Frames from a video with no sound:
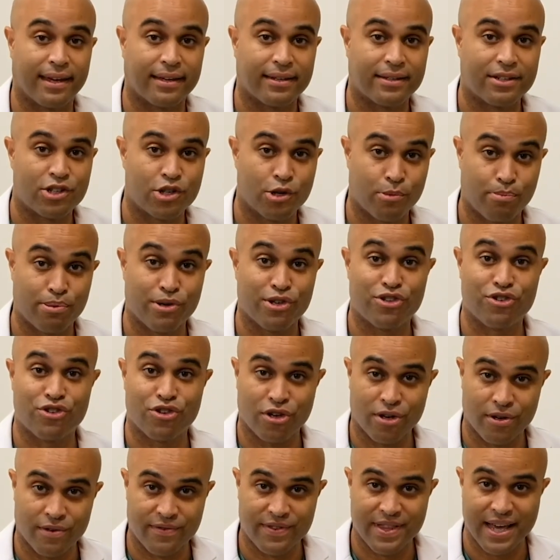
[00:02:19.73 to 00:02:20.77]
to
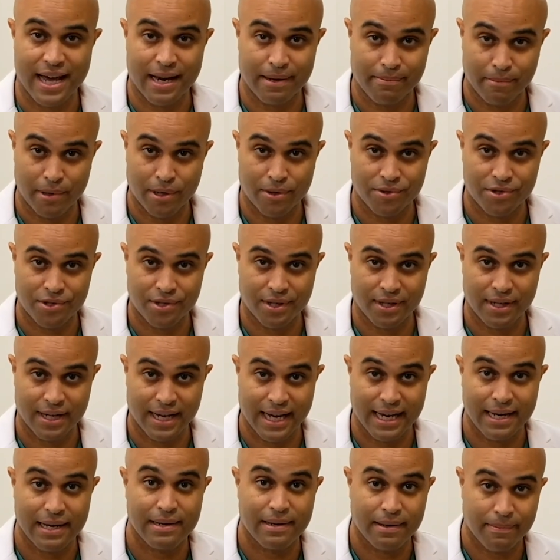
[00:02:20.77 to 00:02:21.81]
preserve that motion
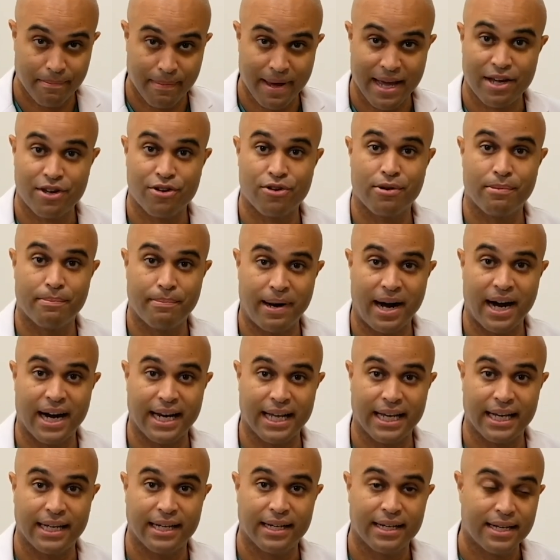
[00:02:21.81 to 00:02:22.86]
and make your body